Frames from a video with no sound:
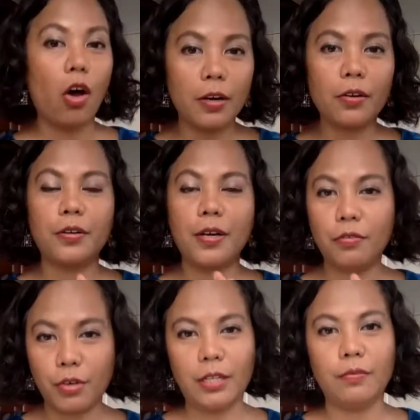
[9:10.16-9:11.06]
honored
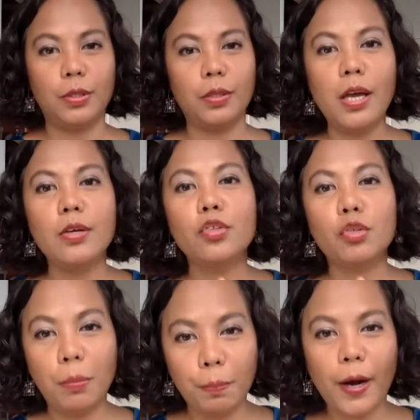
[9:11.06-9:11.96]
and grateful to
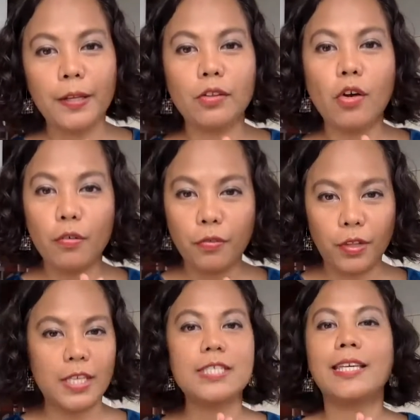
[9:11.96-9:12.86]
be part of
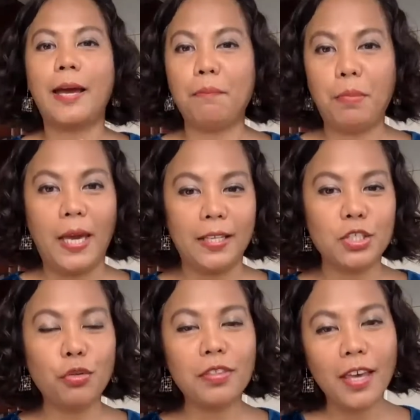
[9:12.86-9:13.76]
this campaign.
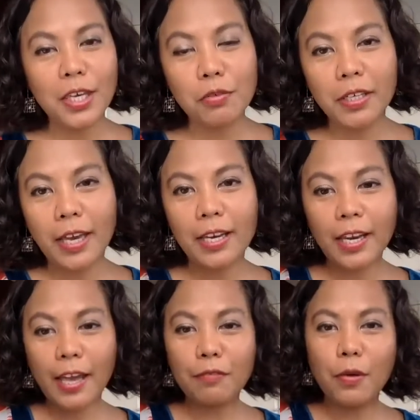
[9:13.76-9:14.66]
So thank you again,
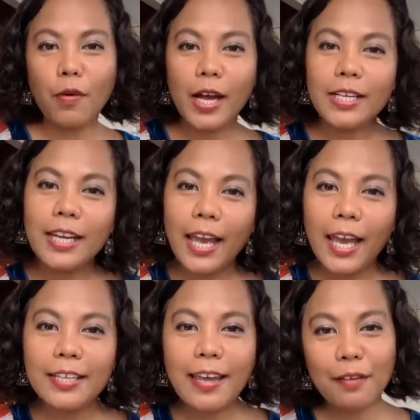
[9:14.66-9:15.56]
everyone,
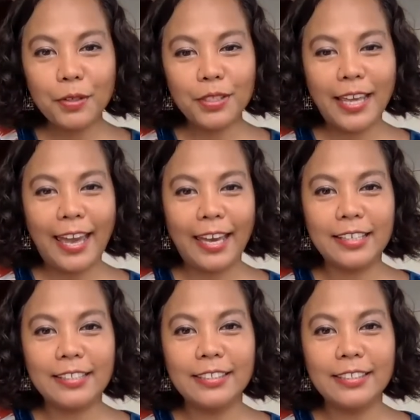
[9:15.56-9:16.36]
and have a good day.